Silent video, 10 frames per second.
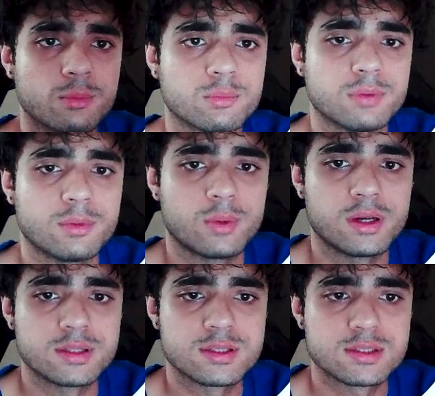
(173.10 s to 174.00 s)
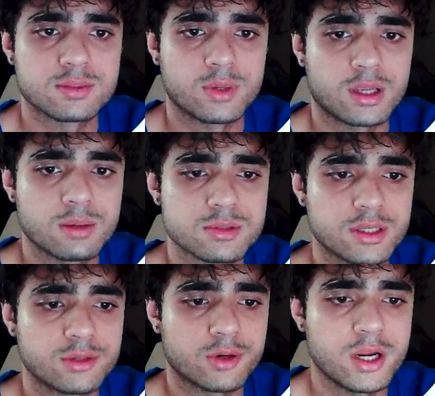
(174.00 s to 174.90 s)
when it comes to
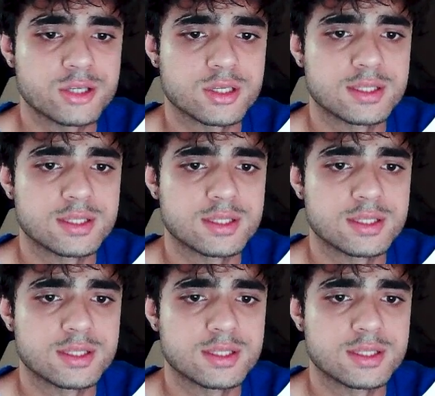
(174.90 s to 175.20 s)
integration,